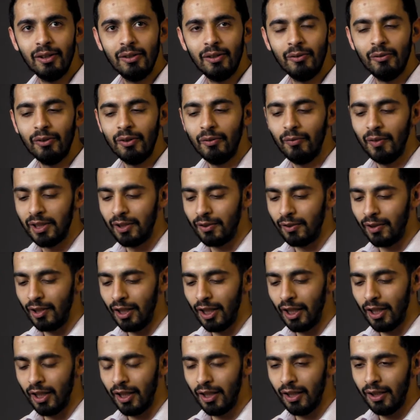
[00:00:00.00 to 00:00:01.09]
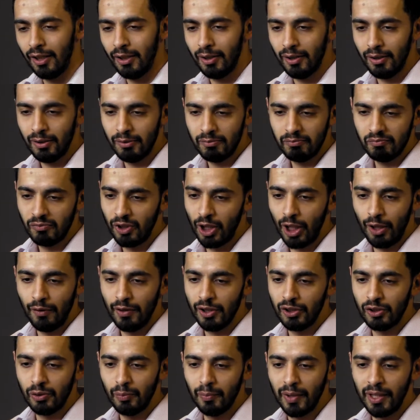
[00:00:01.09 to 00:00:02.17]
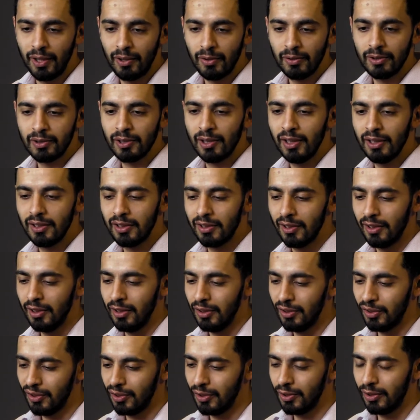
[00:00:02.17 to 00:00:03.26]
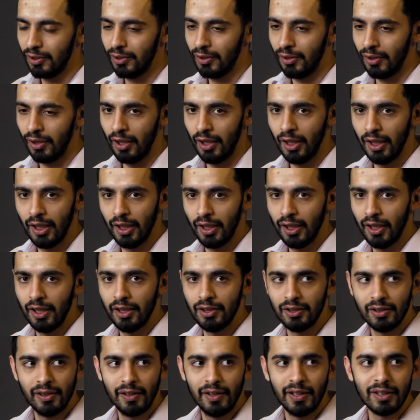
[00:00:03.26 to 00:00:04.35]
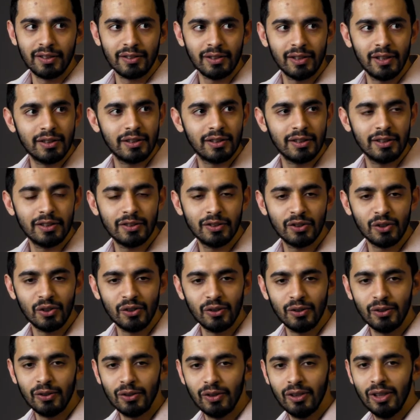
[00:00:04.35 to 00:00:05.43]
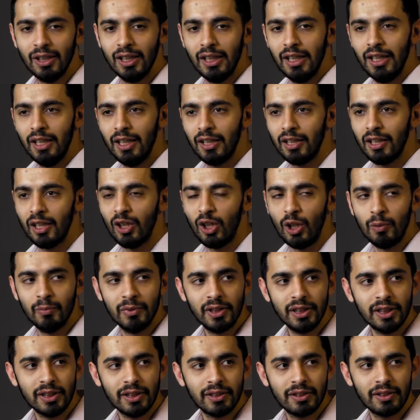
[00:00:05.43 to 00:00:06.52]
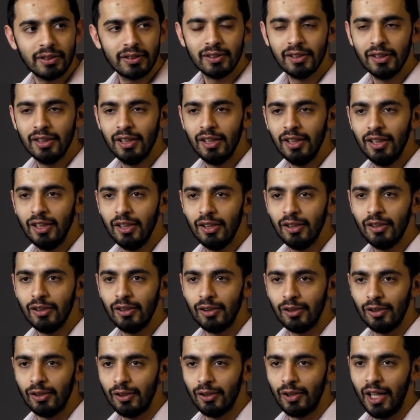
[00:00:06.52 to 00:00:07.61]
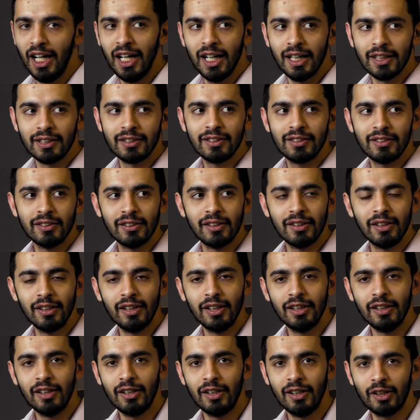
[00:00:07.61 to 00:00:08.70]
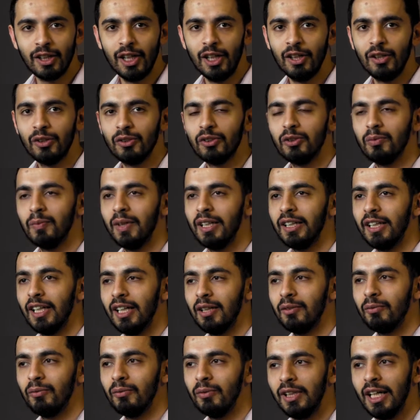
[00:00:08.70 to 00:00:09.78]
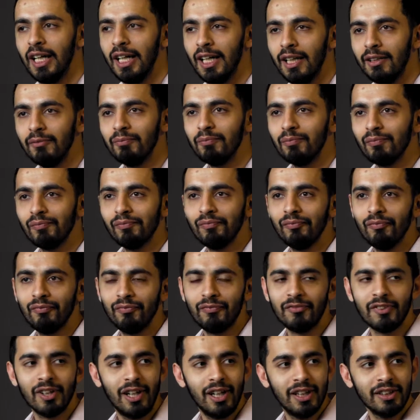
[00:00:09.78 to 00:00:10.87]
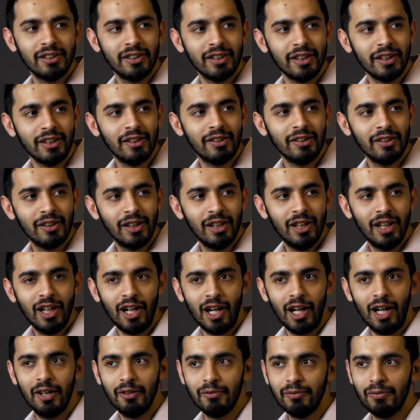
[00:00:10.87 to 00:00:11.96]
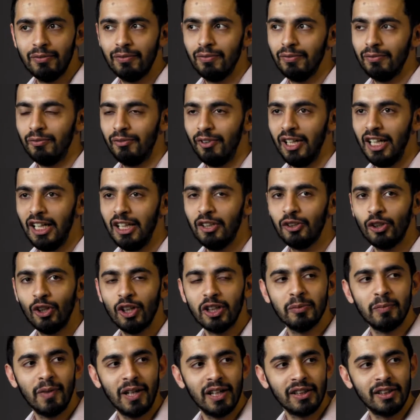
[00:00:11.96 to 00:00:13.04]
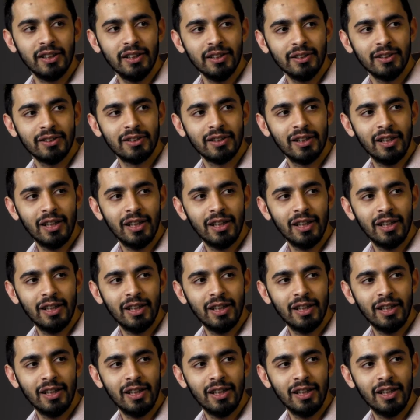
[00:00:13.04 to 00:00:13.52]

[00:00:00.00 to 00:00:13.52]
whether I go into medical sciences, engineering sciences, or commerce, or arts. And then I go to my dad, I think I've really thought about this,